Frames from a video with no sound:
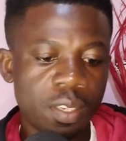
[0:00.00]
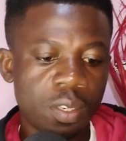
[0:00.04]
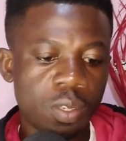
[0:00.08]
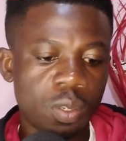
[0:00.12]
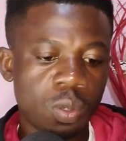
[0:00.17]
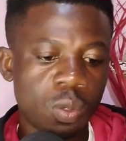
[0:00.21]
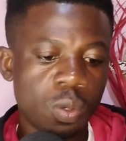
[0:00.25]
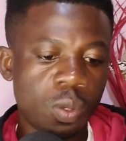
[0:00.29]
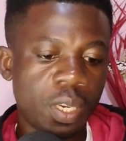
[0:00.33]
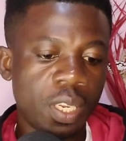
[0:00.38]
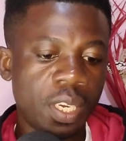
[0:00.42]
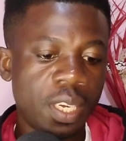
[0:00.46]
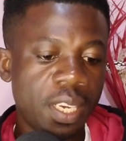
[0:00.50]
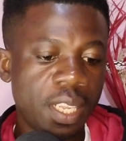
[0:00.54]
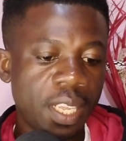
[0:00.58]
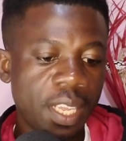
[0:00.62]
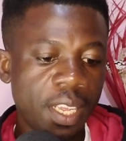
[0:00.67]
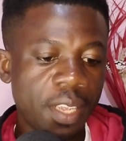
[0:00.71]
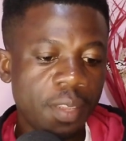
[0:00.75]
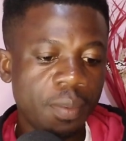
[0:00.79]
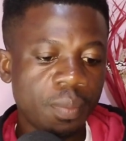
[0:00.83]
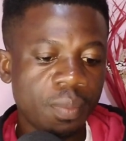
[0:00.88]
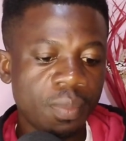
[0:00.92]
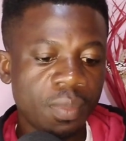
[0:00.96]
So the
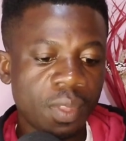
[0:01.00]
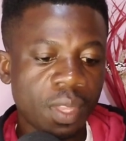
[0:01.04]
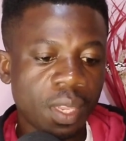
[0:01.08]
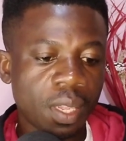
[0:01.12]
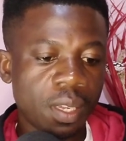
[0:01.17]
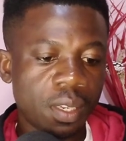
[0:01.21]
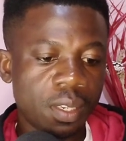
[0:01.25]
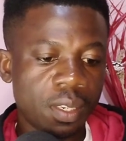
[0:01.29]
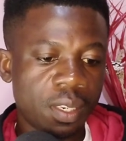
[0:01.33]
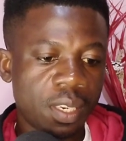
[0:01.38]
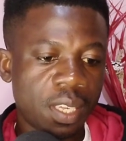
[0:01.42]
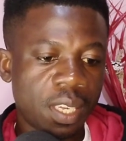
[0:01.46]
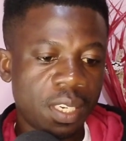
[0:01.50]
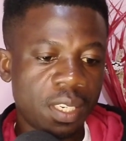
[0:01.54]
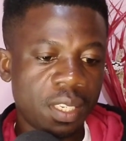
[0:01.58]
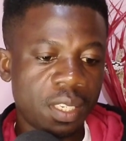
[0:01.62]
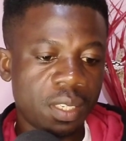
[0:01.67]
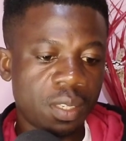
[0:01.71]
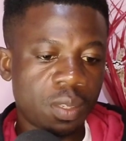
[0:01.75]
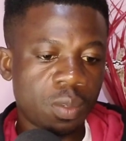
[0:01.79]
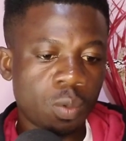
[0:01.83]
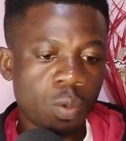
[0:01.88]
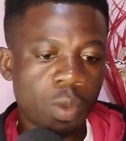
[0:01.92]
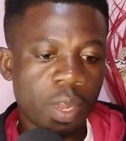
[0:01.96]
day, that
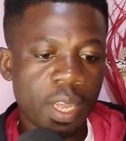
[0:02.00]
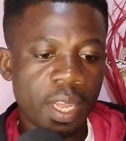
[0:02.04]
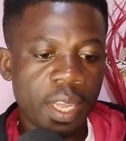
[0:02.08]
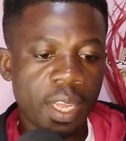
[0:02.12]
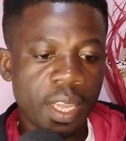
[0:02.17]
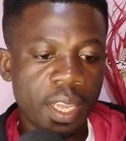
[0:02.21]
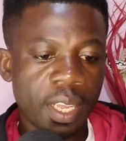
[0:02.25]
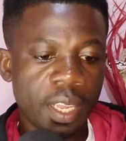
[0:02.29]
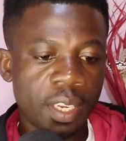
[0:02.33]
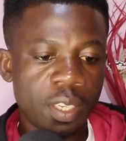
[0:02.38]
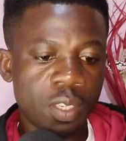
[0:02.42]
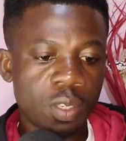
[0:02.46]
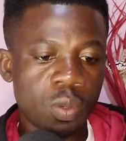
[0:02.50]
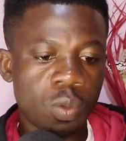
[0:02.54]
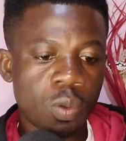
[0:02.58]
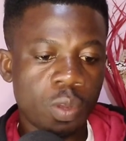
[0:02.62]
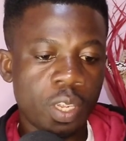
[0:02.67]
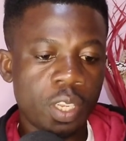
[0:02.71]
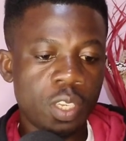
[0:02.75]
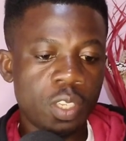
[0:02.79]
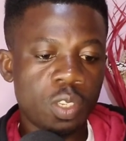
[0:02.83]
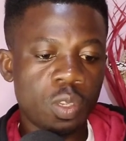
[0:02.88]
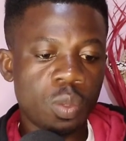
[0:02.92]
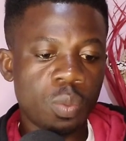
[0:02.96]
is where it is
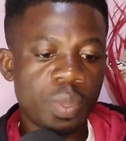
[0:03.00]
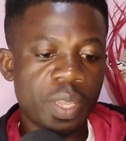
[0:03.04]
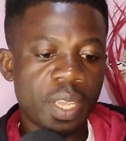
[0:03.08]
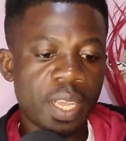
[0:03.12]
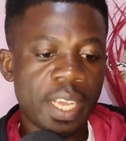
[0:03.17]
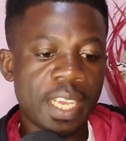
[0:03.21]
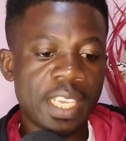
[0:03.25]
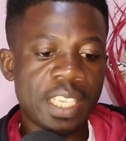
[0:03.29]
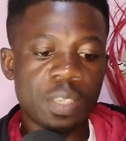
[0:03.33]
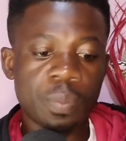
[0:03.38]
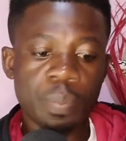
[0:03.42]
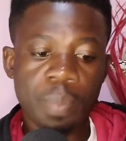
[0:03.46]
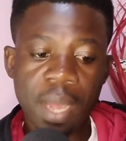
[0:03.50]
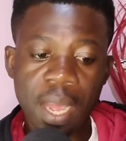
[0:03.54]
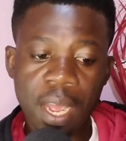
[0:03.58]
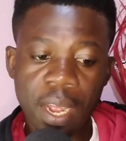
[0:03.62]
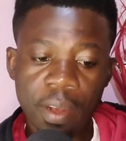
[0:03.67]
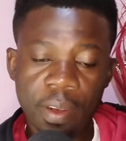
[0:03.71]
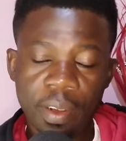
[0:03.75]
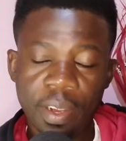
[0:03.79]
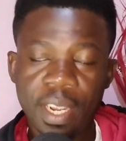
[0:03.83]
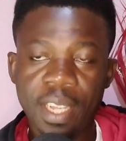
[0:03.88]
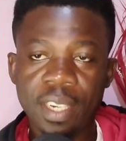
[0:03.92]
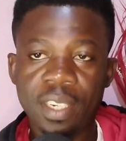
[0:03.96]
going to be
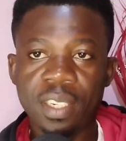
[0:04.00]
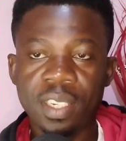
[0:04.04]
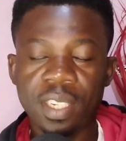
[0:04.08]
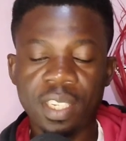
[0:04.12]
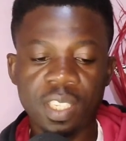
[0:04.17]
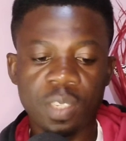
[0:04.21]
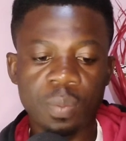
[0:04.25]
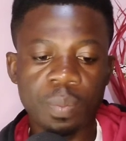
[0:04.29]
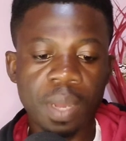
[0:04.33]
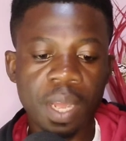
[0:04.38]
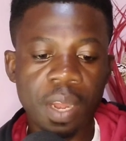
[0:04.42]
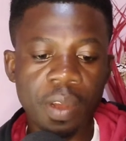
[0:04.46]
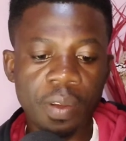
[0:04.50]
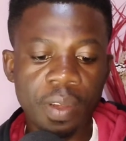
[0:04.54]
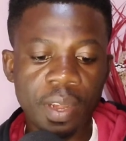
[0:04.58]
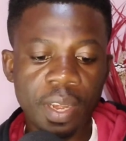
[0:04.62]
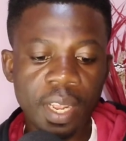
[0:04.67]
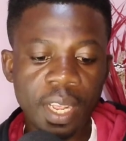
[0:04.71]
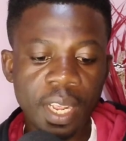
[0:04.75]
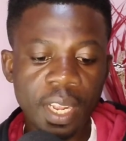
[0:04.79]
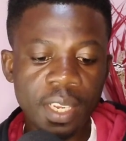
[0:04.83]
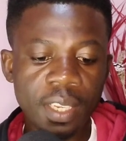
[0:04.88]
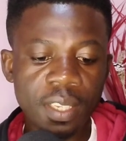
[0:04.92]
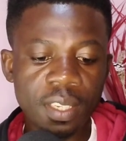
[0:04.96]
expired, that is the expiry
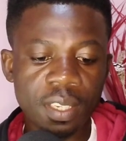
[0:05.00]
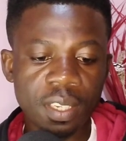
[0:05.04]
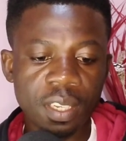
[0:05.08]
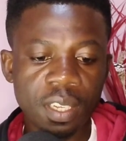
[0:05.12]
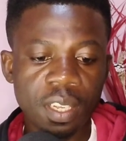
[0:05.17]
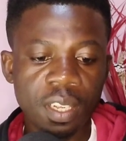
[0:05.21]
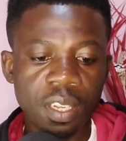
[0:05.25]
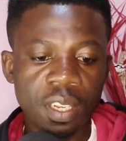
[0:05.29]
date.